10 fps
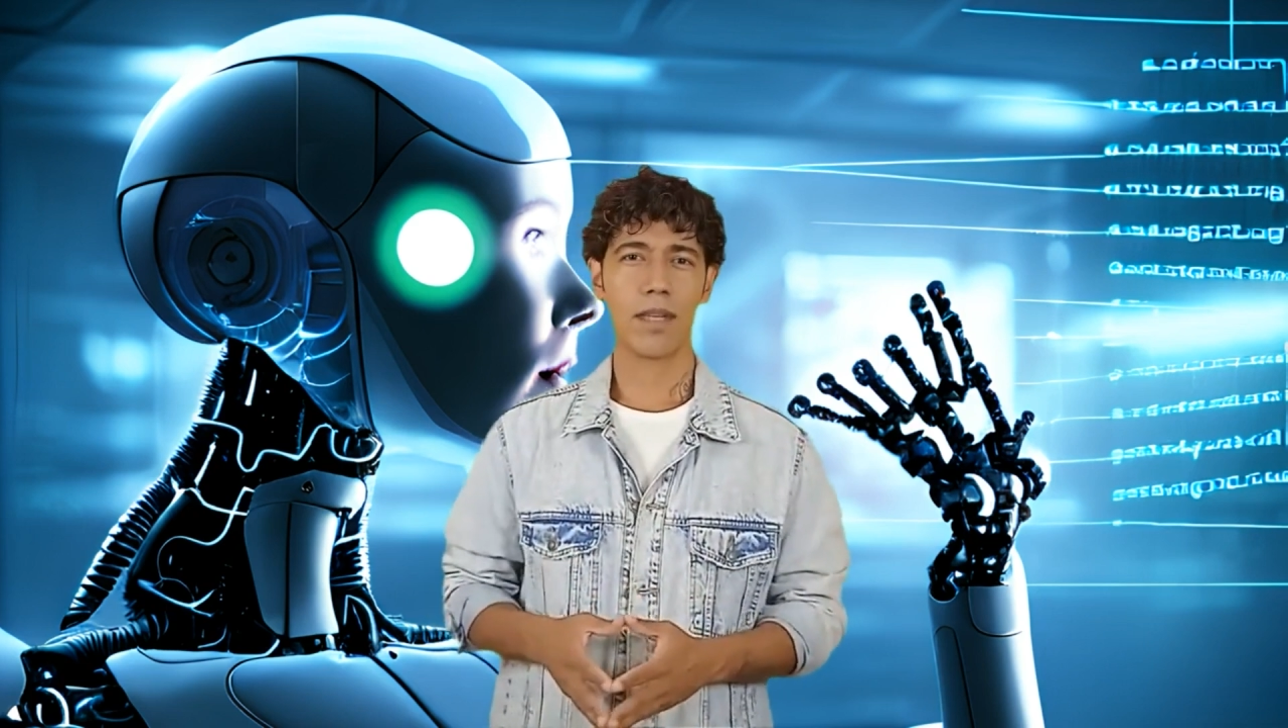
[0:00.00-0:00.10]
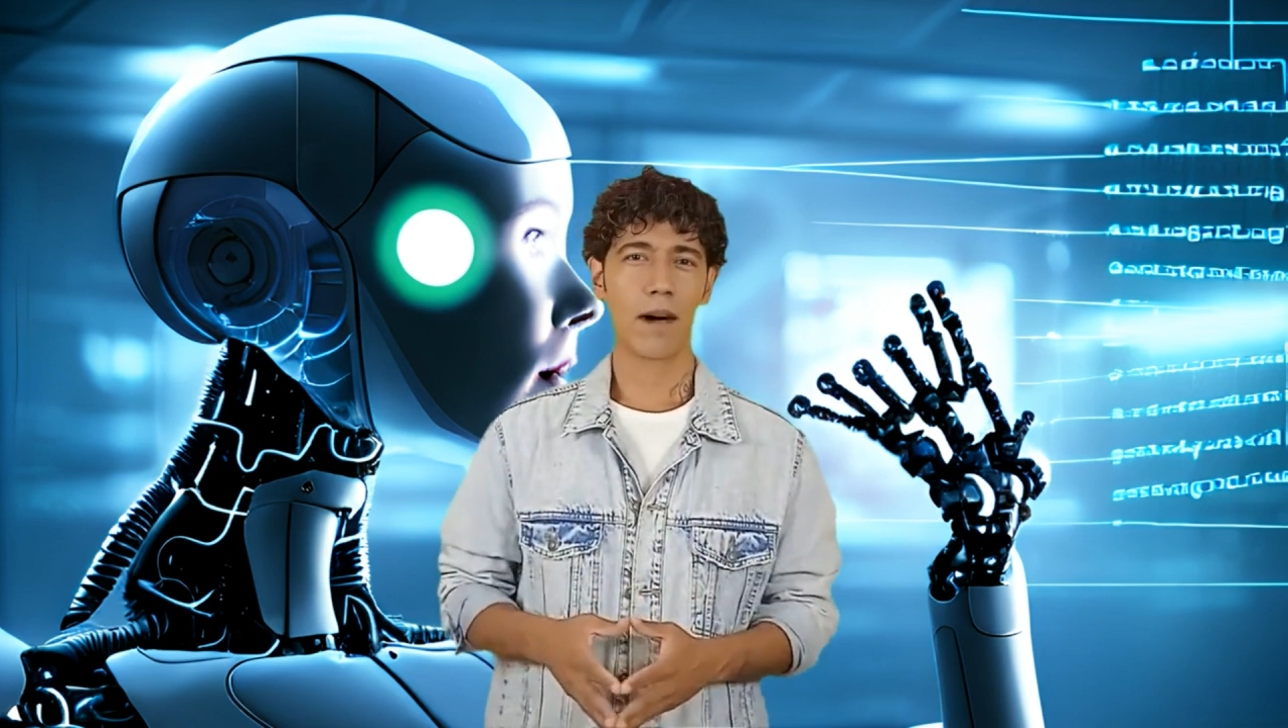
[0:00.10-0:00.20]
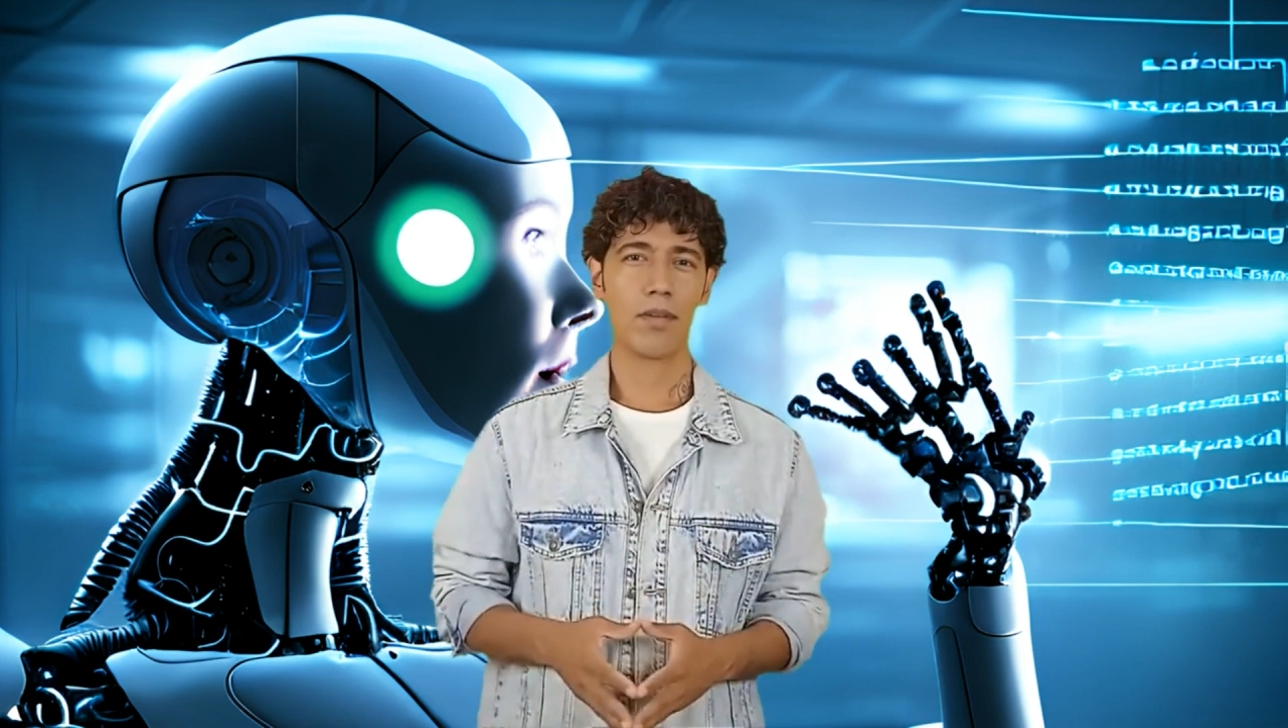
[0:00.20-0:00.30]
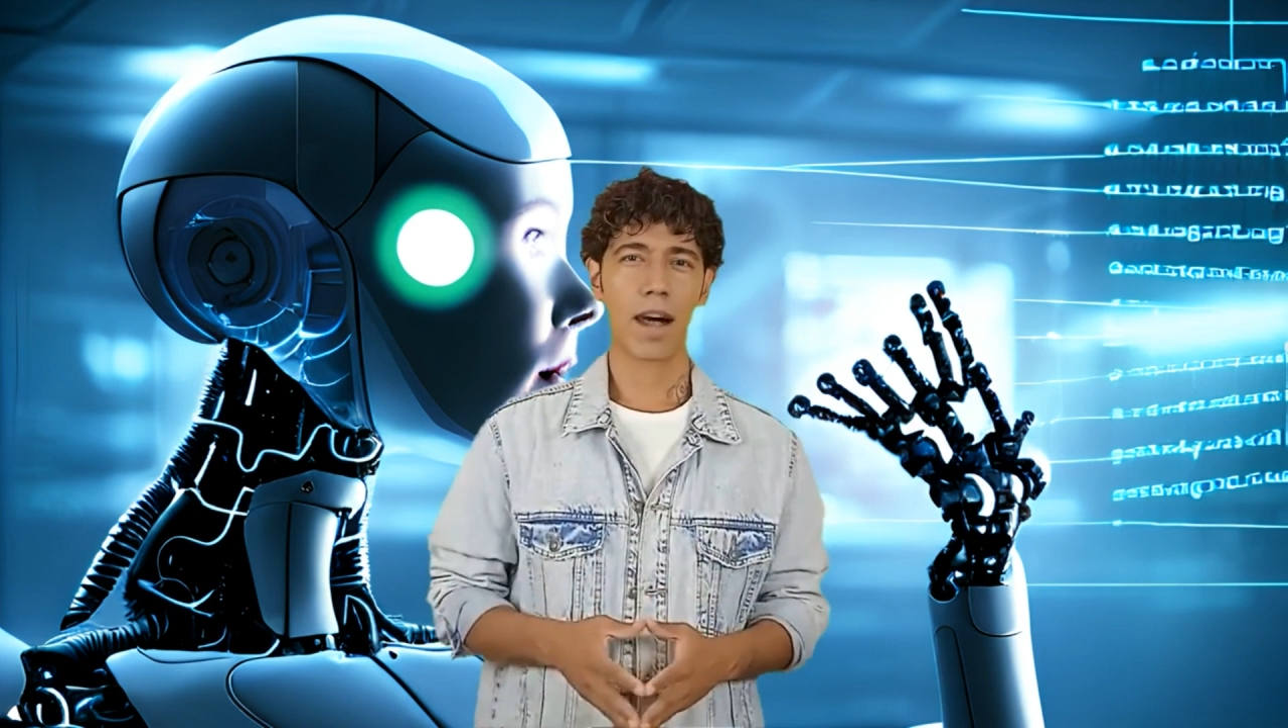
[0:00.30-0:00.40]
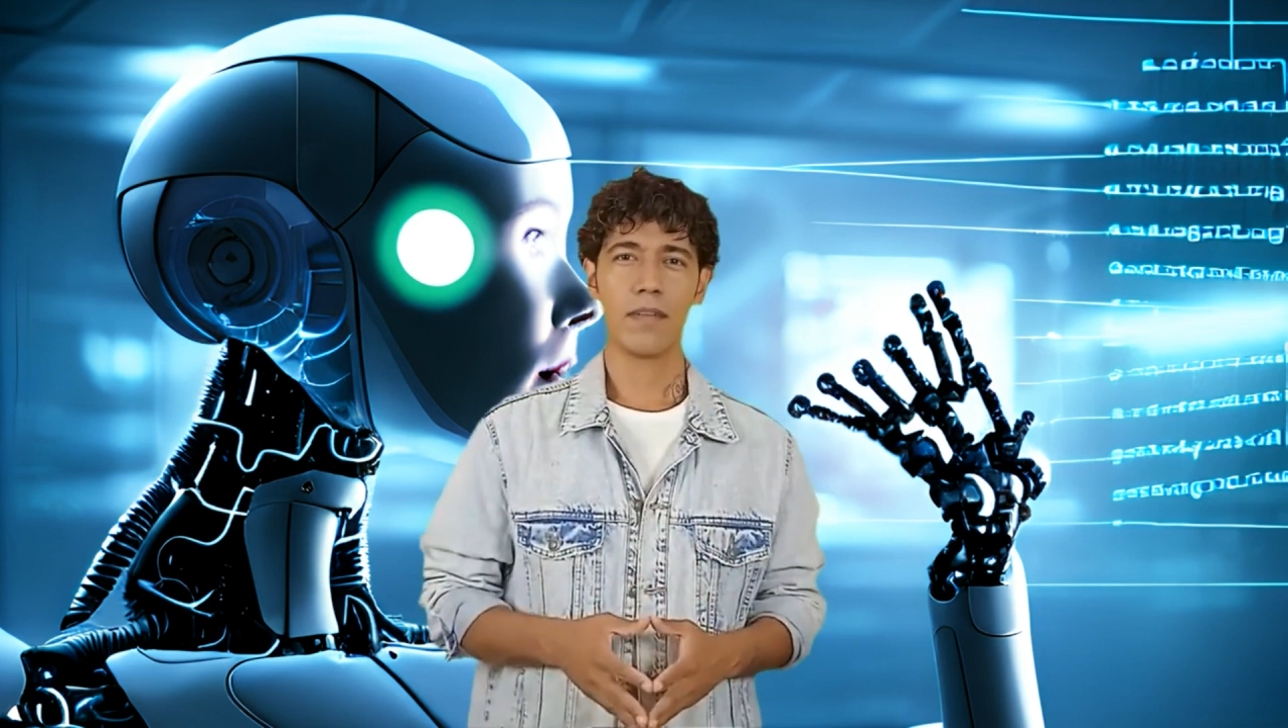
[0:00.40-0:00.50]

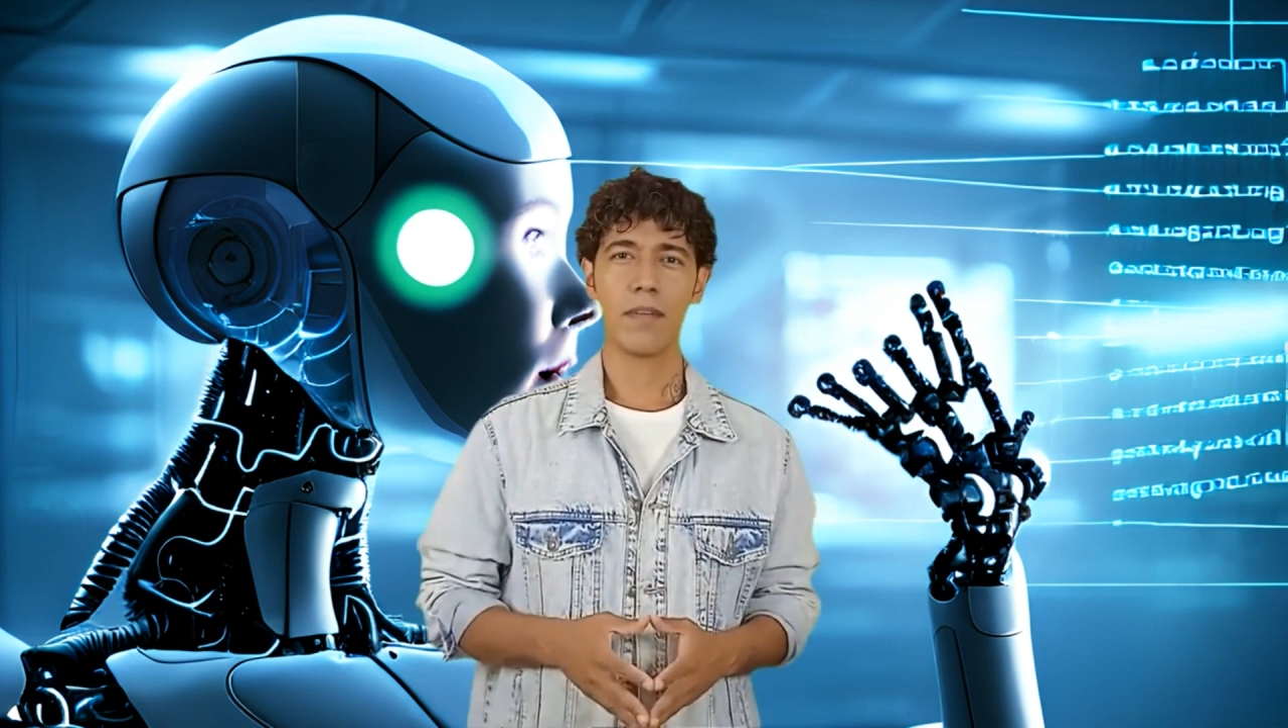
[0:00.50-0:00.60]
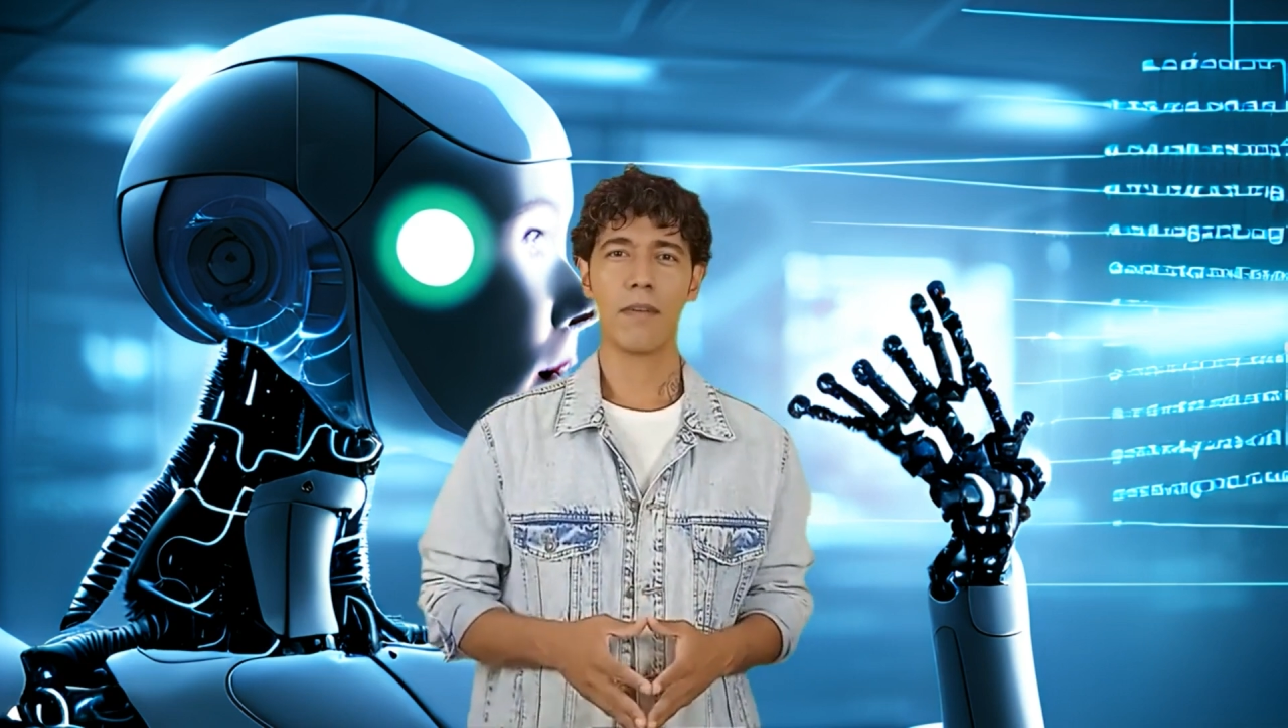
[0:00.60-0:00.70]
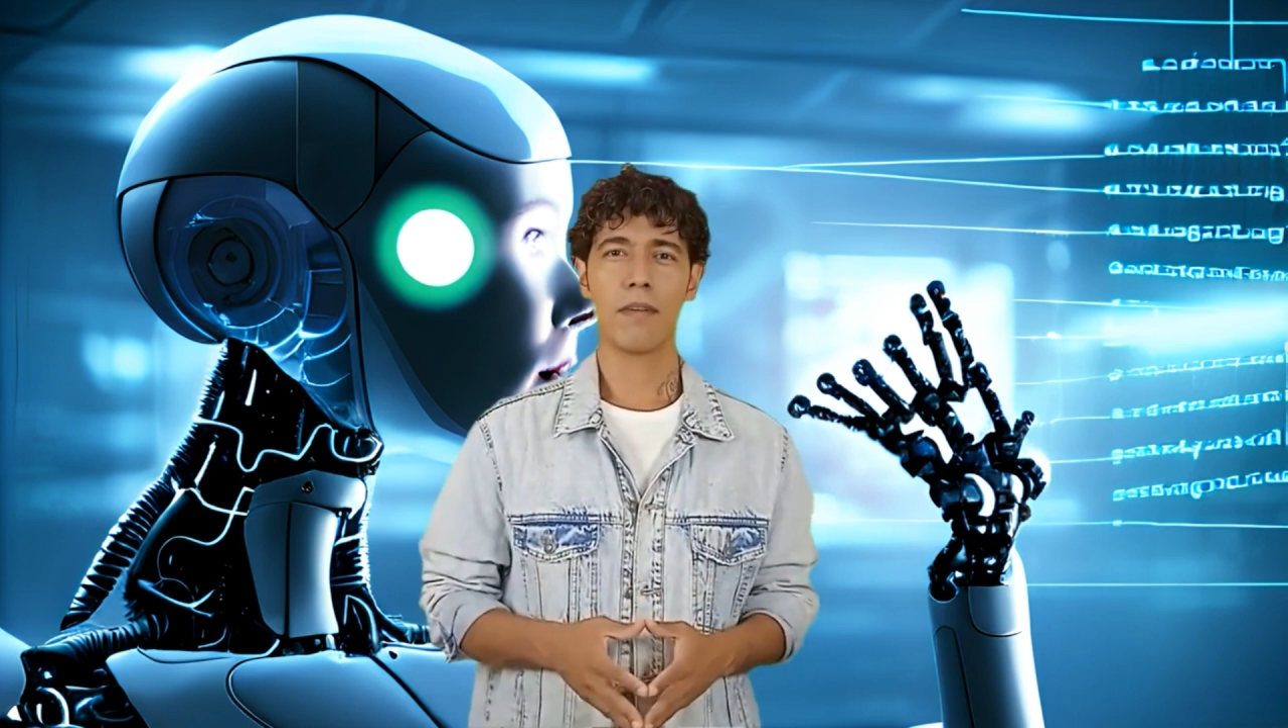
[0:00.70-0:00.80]
subject.